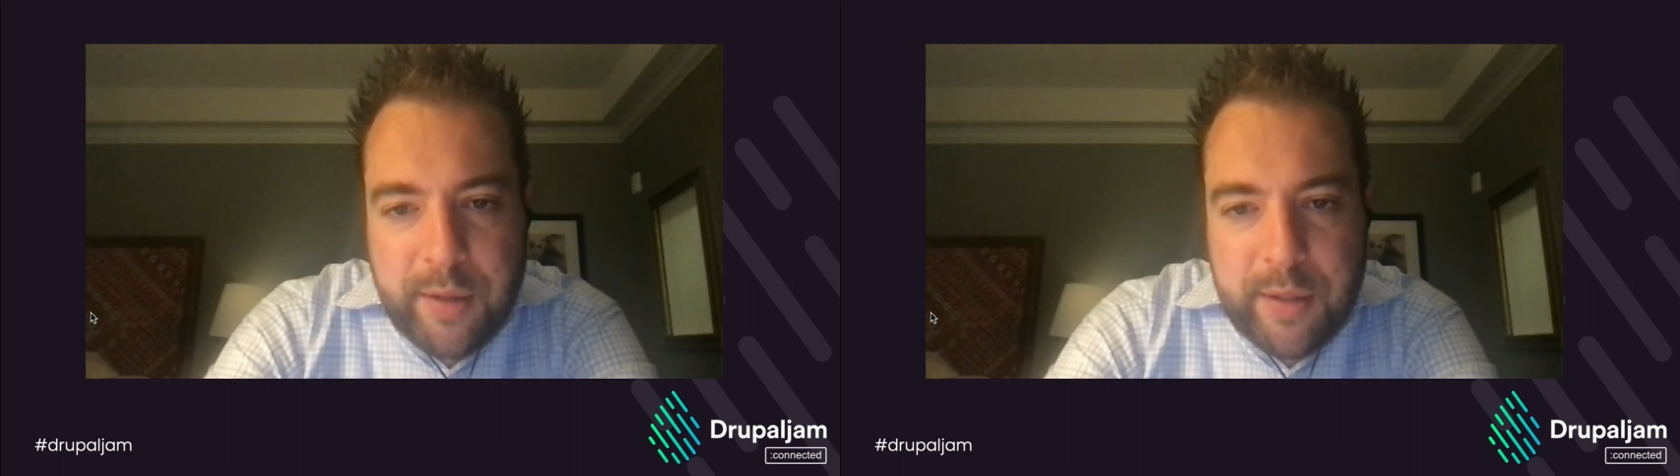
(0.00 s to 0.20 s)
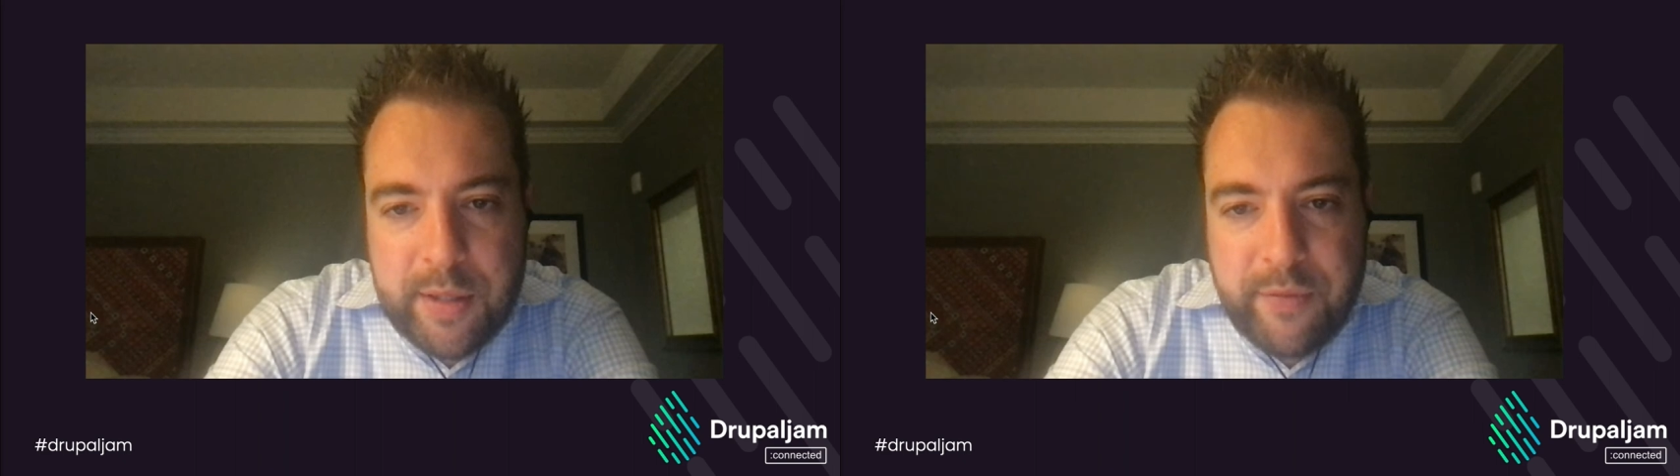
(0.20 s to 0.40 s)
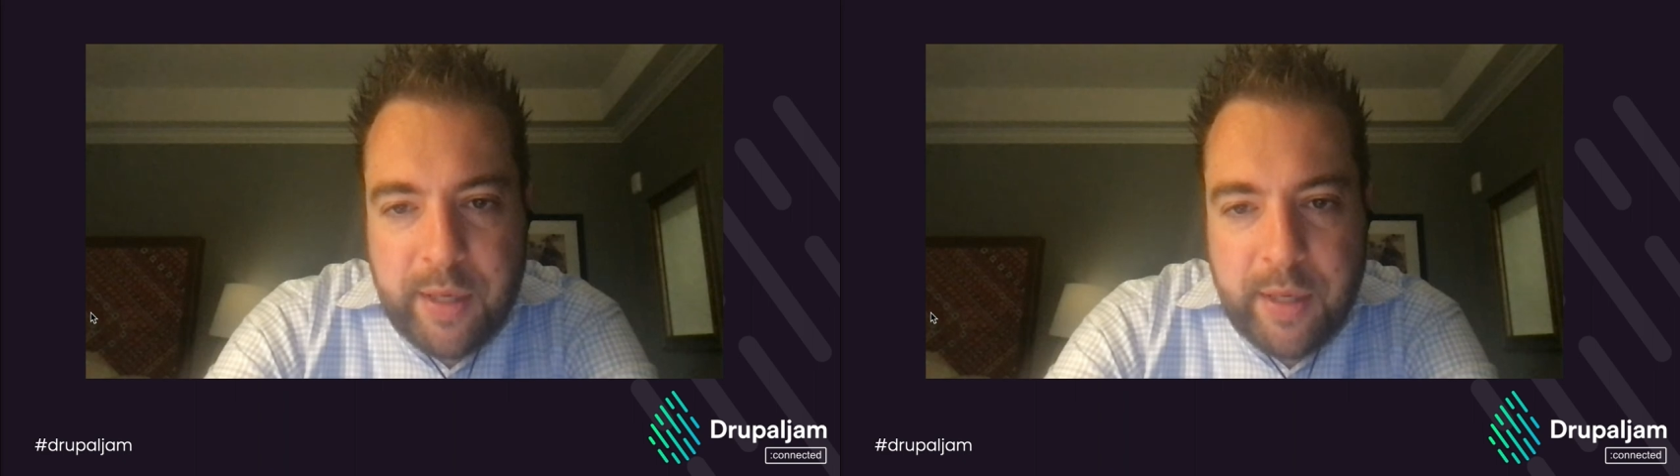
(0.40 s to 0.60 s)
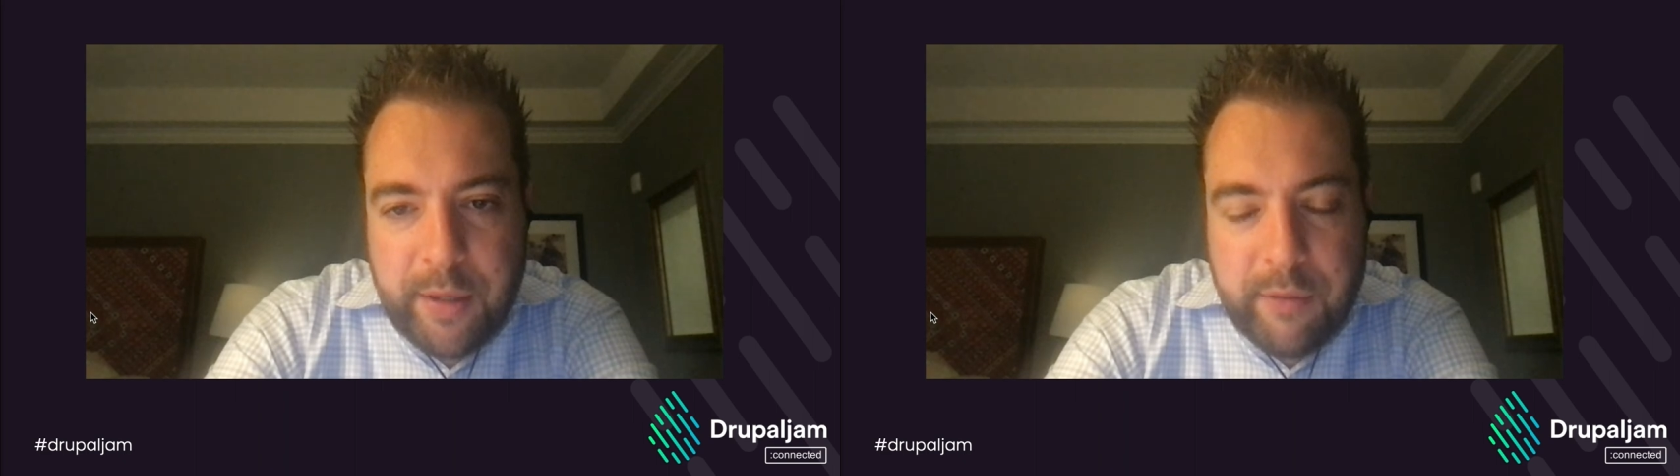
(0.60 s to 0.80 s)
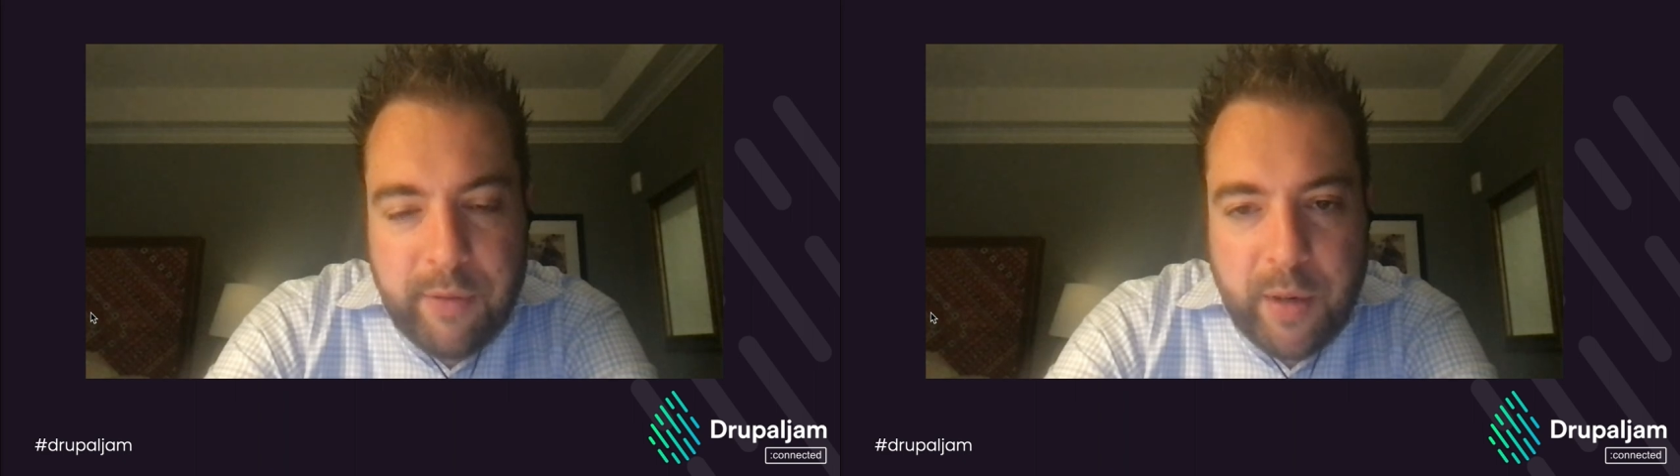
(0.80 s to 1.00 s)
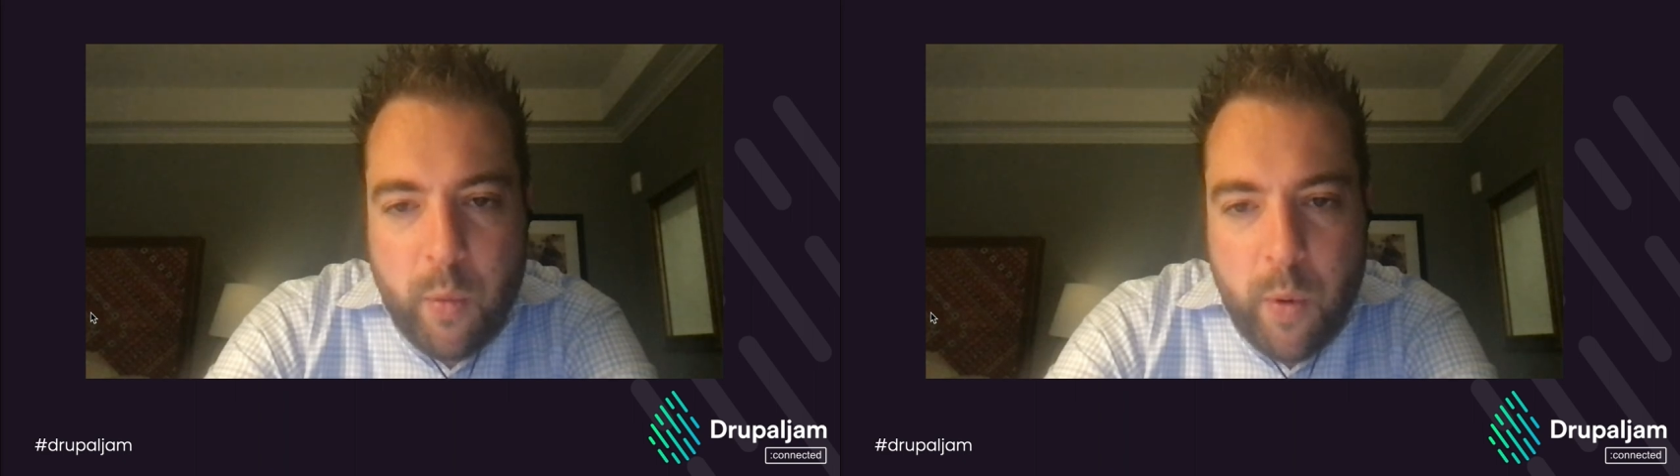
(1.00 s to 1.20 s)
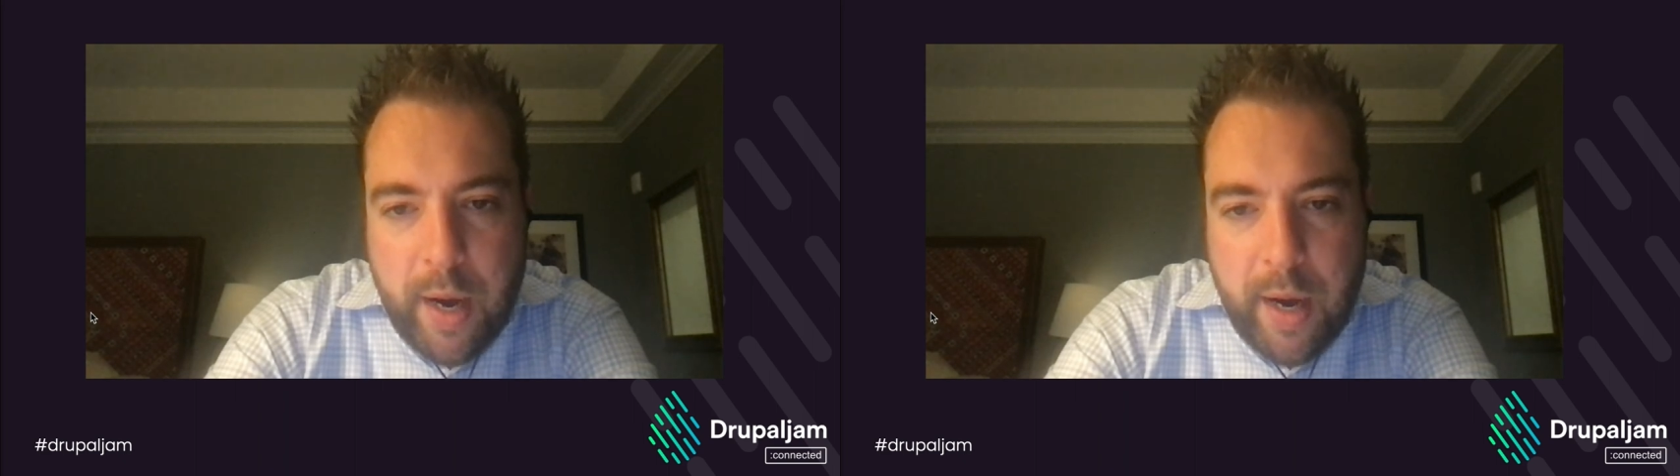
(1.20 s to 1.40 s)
but you had this feeling of like,